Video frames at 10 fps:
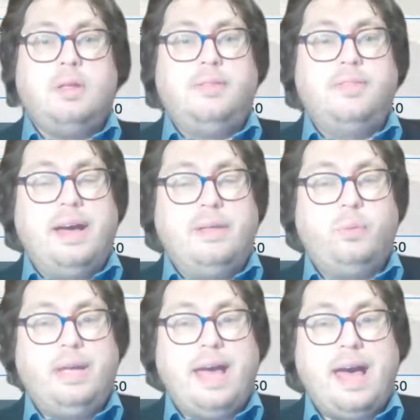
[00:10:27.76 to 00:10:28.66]
Then
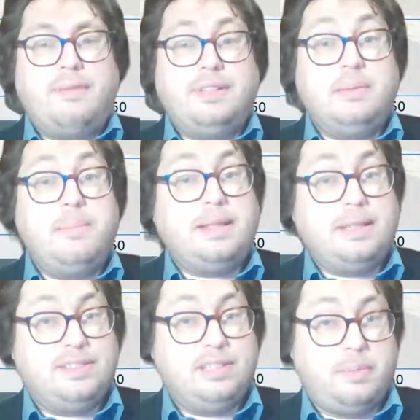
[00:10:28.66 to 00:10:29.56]
we have the
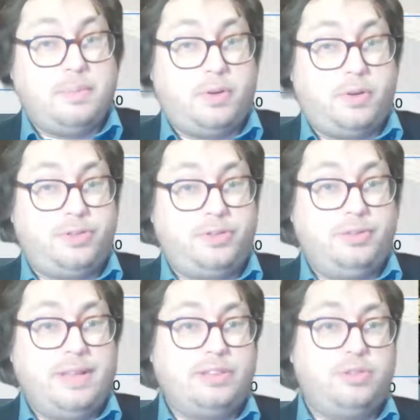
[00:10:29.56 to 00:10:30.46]
thematic seminars
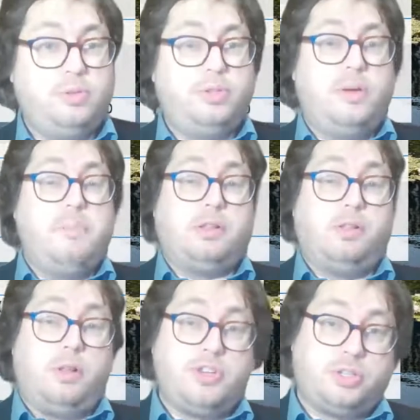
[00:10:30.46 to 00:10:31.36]
next to the
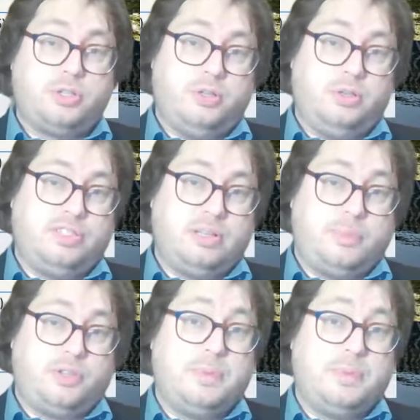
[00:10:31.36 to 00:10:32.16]
methodological seminars.